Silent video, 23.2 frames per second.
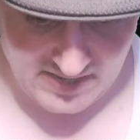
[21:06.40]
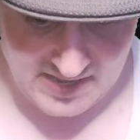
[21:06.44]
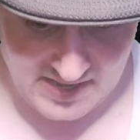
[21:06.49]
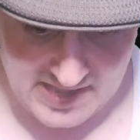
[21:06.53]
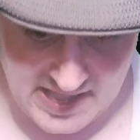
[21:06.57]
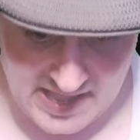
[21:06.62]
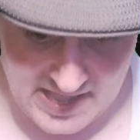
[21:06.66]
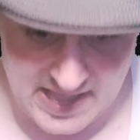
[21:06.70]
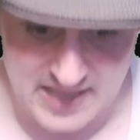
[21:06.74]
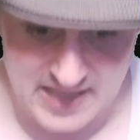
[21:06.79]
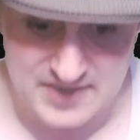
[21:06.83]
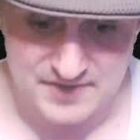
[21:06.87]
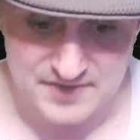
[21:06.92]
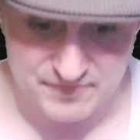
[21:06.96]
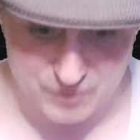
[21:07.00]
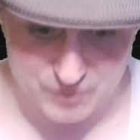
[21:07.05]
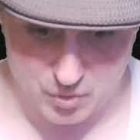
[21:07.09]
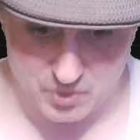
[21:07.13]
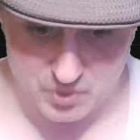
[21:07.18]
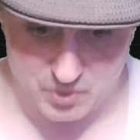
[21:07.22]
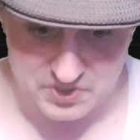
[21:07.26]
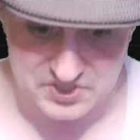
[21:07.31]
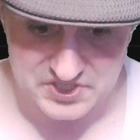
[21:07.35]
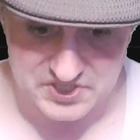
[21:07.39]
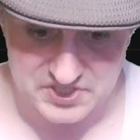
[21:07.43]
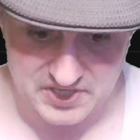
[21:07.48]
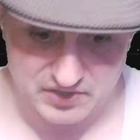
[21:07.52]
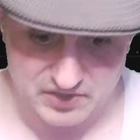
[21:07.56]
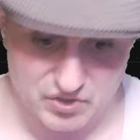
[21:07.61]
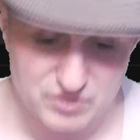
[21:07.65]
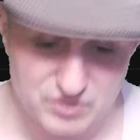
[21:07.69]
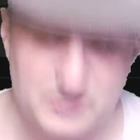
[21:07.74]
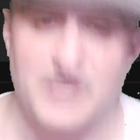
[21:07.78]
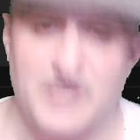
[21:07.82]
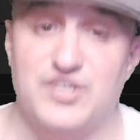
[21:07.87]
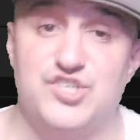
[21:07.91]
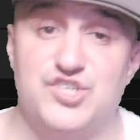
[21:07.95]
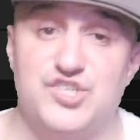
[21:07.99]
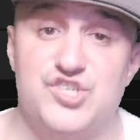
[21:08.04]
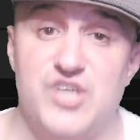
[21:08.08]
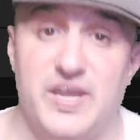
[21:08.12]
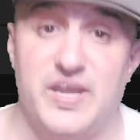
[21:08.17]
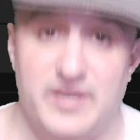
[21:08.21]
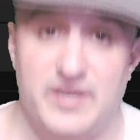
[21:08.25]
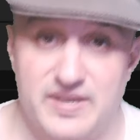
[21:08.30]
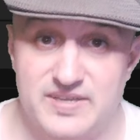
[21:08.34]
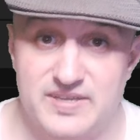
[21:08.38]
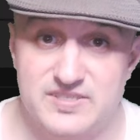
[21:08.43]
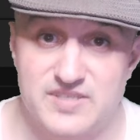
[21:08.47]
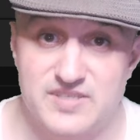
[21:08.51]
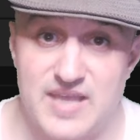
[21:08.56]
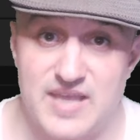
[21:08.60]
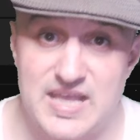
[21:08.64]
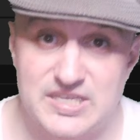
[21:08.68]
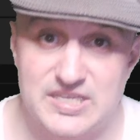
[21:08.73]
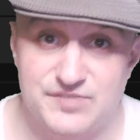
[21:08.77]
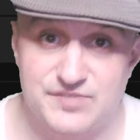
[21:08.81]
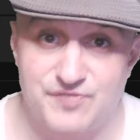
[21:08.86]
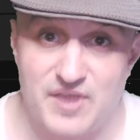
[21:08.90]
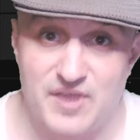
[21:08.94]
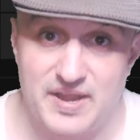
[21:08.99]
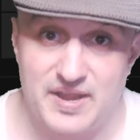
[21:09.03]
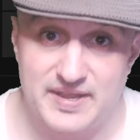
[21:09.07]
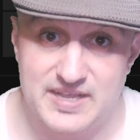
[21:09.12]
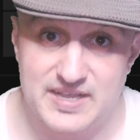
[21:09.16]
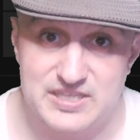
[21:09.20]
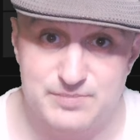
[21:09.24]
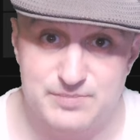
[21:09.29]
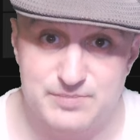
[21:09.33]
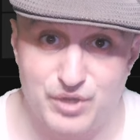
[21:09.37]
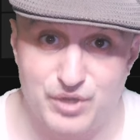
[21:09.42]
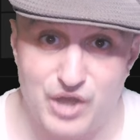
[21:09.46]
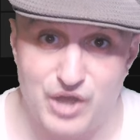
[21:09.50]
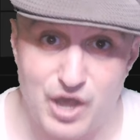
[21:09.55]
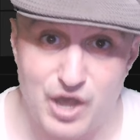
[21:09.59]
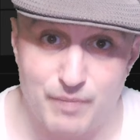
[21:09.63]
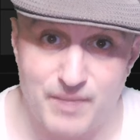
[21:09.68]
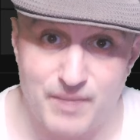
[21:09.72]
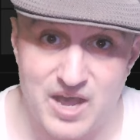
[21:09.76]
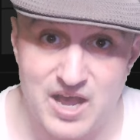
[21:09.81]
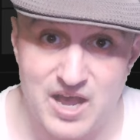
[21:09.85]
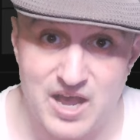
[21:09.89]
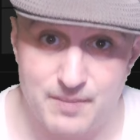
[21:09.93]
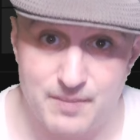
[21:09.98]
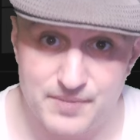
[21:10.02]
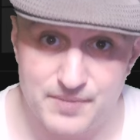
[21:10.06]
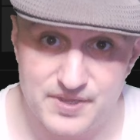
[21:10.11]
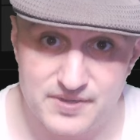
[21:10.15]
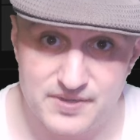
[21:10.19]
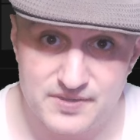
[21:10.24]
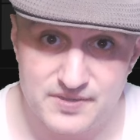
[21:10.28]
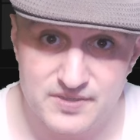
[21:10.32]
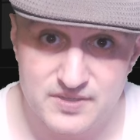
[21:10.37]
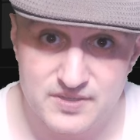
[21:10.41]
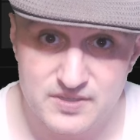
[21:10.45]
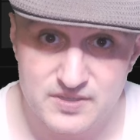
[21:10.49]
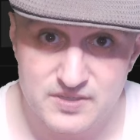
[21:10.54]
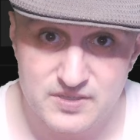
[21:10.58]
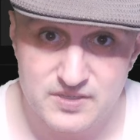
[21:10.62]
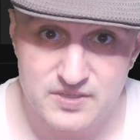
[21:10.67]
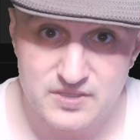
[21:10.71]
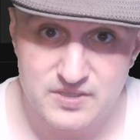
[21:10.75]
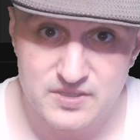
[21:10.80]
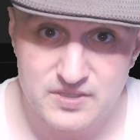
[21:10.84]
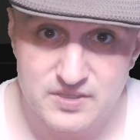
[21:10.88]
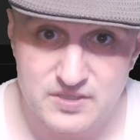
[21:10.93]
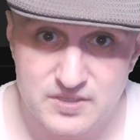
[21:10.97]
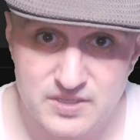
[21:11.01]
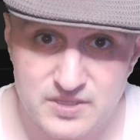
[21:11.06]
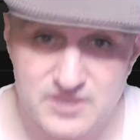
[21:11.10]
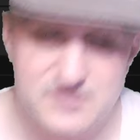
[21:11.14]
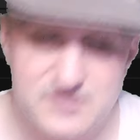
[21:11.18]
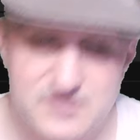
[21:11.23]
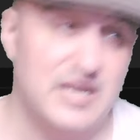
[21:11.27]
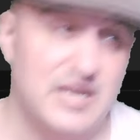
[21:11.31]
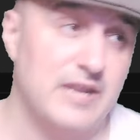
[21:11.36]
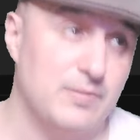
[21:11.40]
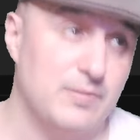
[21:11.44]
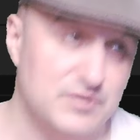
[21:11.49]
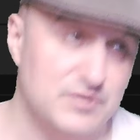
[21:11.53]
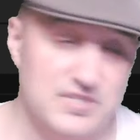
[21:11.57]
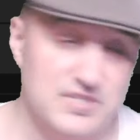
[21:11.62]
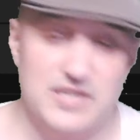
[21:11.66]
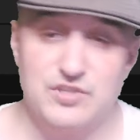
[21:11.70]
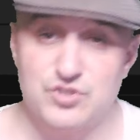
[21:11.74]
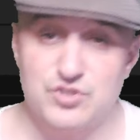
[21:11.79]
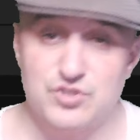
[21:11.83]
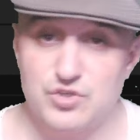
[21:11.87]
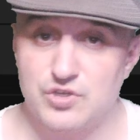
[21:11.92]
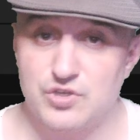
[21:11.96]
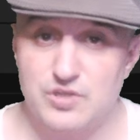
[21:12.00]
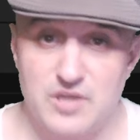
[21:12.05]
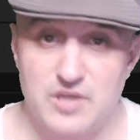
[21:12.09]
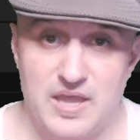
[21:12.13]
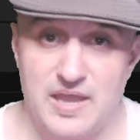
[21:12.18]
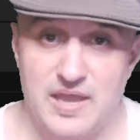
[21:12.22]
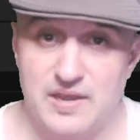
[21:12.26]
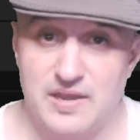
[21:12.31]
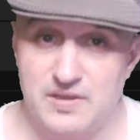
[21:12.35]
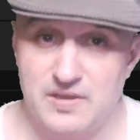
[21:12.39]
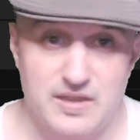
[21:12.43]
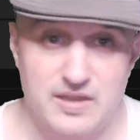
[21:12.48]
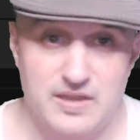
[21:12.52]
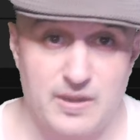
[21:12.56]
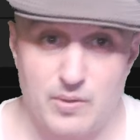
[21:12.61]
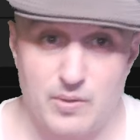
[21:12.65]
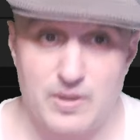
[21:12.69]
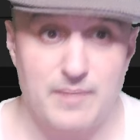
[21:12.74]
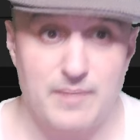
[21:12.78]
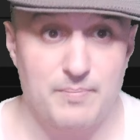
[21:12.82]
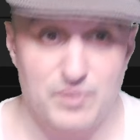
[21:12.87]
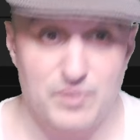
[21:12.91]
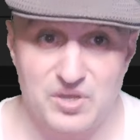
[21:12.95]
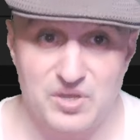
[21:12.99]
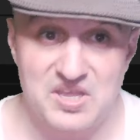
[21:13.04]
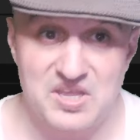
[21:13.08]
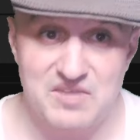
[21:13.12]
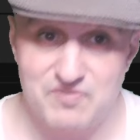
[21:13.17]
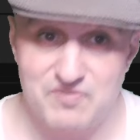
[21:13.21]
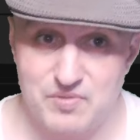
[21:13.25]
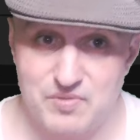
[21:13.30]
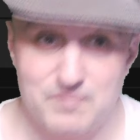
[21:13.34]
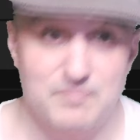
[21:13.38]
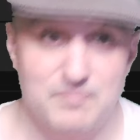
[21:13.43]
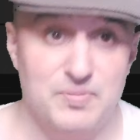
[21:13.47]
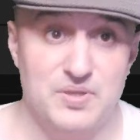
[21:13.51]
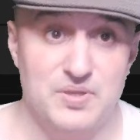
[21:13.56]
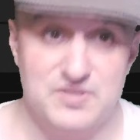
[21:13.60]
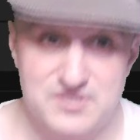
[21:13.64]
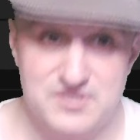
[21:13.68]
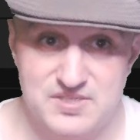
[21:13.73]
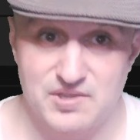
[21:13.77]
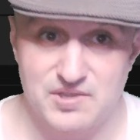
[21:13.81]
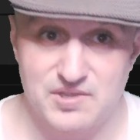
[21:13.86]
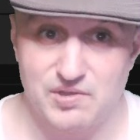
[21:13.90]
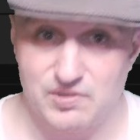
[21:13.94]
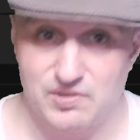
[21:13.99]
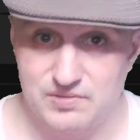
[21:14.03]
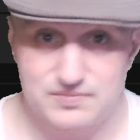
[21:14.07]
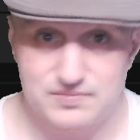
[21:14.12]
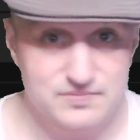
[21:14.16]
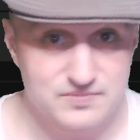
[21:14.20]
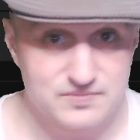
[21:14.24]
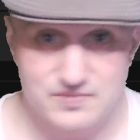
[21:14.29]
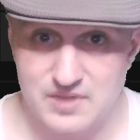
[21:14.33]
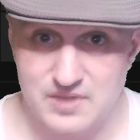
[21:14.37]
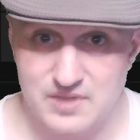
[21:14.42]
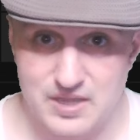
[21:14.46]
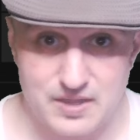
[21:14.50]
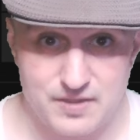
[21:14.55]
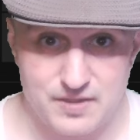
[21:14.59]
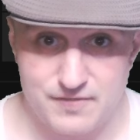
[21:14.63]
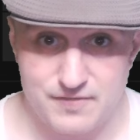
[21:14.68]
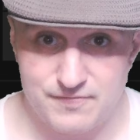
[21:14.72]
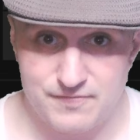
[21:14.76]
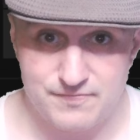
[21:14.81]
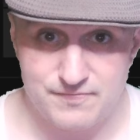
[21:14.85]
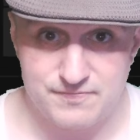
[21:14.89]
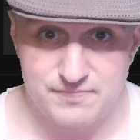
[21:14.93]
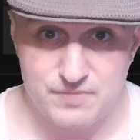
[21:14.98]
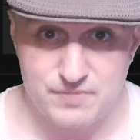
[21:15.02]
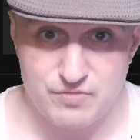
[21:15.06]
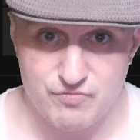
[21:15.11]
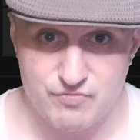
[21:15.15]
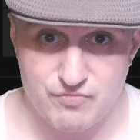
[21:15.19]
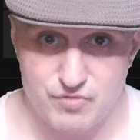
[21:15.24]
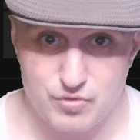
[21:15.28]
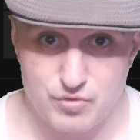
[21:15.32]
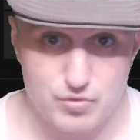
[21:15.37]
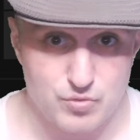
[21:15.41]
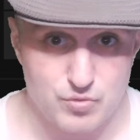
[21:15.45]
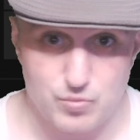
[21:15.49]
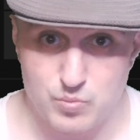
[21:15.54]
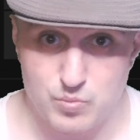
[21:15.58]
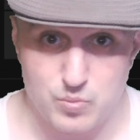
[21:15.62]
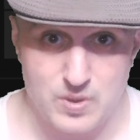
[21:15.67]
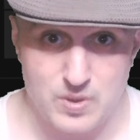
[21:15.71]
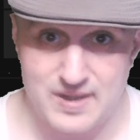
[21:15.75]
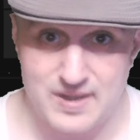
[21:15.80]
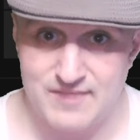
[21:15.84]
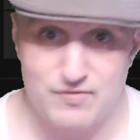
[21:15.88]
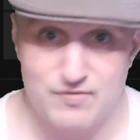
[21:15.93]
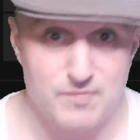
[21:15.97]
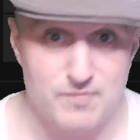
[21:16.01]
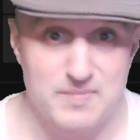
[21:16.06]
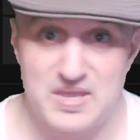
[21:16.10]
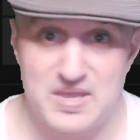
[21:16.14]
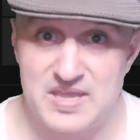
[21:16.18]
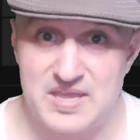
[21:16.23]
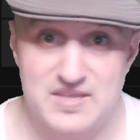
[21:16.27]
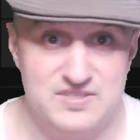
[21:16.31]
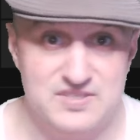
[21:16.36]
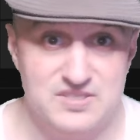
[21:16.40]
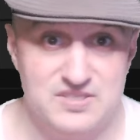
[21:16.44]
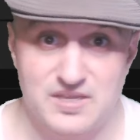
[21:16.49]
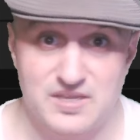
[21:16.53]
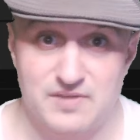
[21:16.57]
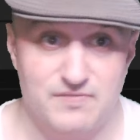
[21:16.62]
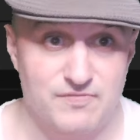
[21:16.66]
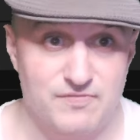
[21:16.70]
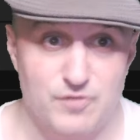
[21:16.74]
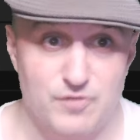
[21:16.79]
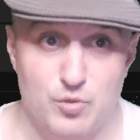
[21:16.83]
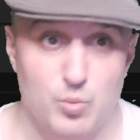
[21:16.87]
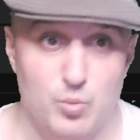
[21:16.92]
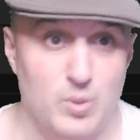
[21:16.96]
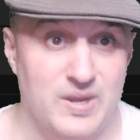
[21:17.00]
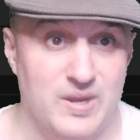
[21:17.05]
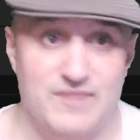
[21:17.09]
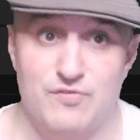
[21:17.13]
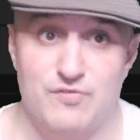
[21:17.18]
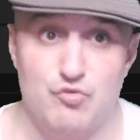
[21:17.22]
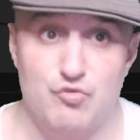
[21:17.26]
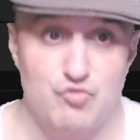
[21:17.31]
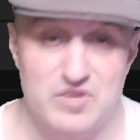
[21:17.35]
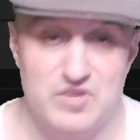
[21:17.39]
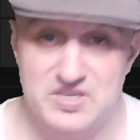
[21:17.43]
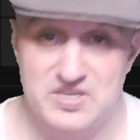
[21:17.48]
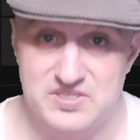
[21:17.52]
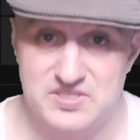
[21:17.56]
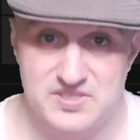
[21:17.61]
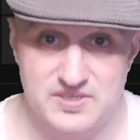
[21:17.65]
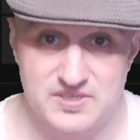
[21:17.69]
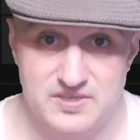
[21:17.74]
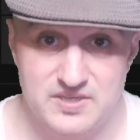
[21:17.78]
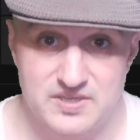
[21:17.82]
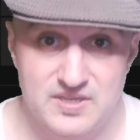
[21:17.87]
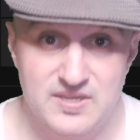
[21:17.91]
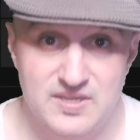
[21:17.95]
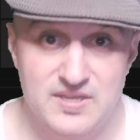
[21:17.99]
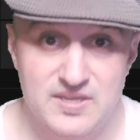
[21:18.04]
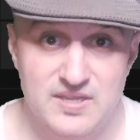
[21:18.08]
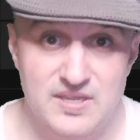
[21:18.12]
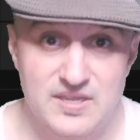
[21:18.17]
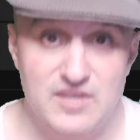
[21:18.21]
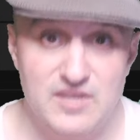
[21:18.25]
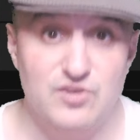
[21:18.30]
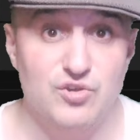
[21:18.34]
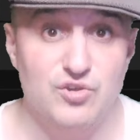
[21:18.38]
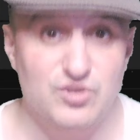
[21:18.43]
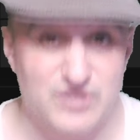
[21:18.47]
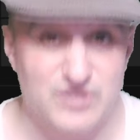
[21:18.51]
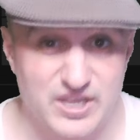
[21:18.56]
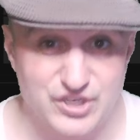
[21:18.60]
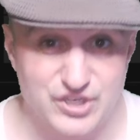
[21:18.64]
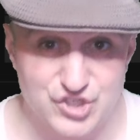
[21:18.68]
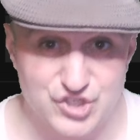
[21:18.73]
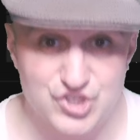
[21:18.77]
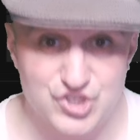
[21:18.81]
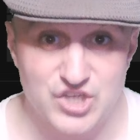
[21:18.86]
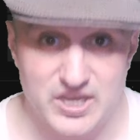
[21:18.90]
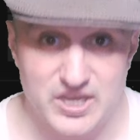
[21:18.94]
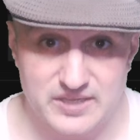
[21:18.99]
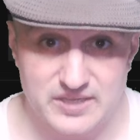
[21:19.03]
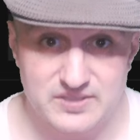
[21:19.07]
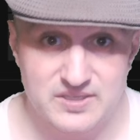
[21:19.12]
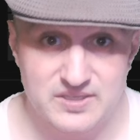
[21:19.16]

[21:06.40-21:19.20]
And of course, he looked like shit in his last fight against Belal Muhammad. He said he was injured, and you know what, I believe him, but still, uh, through whatever means and for whatever reason, he looked like shit.